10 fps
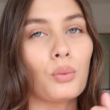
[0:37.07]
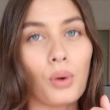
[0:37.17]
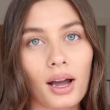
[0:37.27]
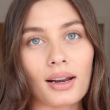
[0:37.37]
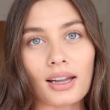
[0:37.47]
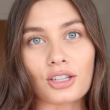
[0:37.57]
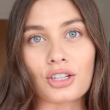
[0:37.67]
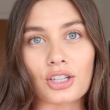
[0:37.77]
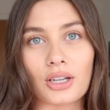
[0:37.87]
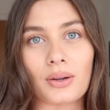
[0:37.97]
what I like to
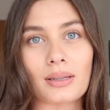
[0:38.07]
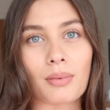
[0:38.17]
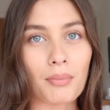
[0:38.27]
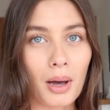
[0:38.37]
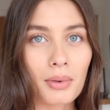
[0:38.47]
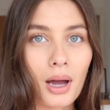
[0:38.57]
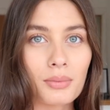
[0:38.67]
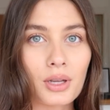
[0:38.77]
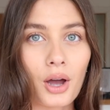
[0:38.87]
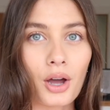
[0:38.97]
do is my mum
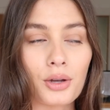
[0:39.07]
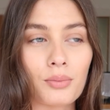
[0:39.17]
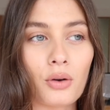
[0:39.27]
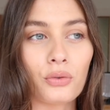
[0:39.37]
comes home